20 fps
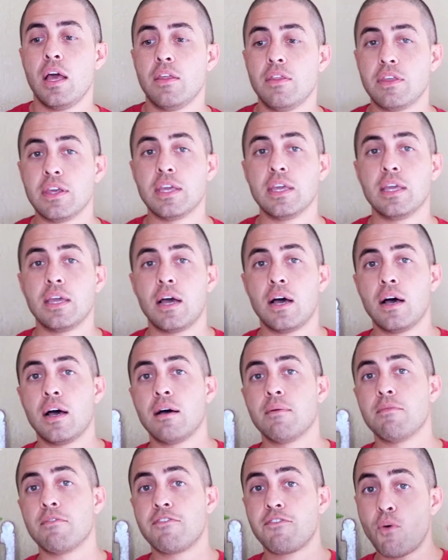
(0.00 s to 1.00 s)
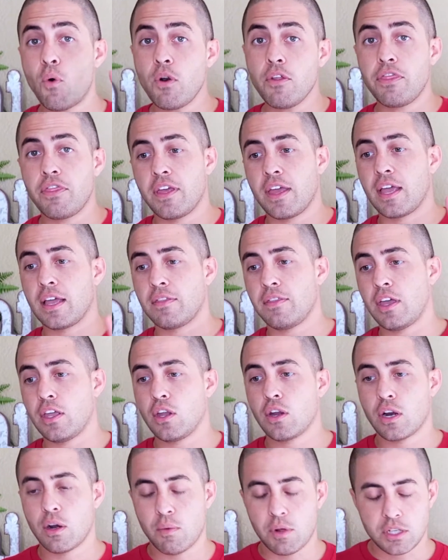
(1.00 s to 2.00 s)
The fourth thing that
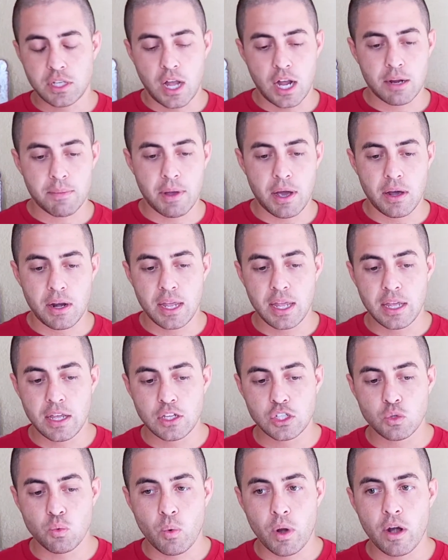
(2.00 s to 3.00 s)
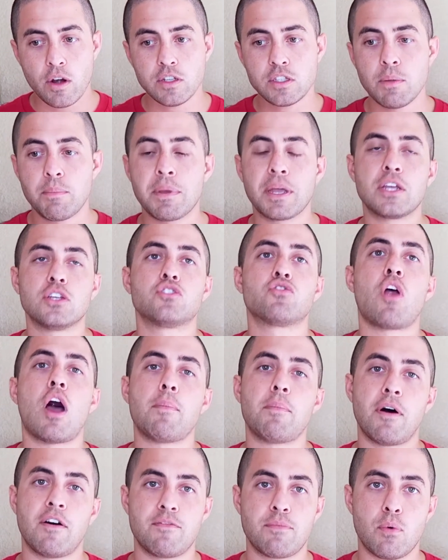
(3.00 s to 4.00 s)
you're going to want to talk about is where is the biggest
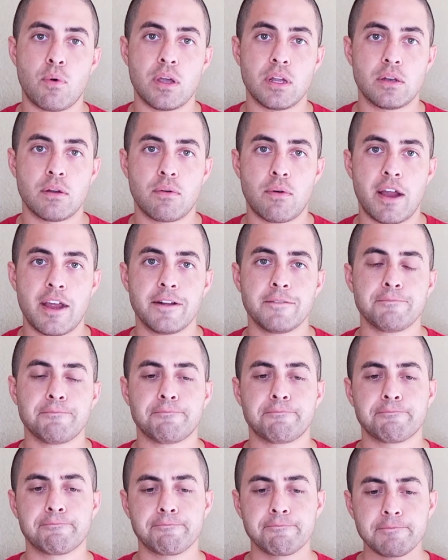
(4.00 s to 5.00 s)
drop-off point, right?